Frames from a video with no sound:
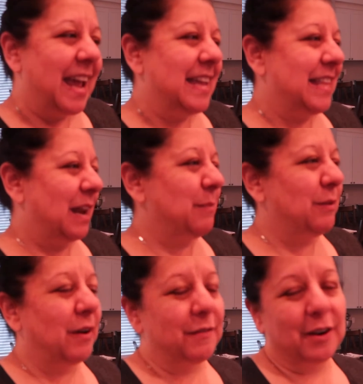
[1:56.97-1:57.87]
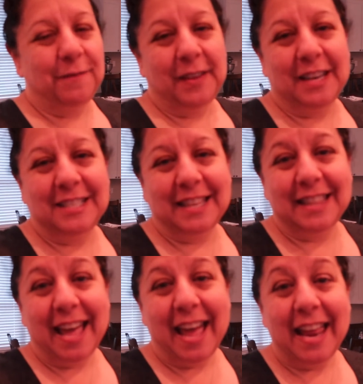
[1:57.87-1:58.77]
and then I'll move over to finishing
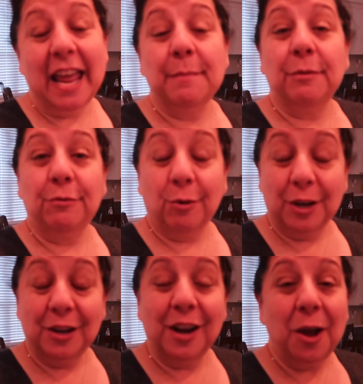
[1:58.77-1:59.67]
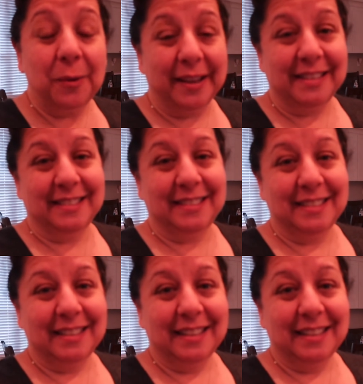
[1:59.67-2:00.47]
that, and before you know it,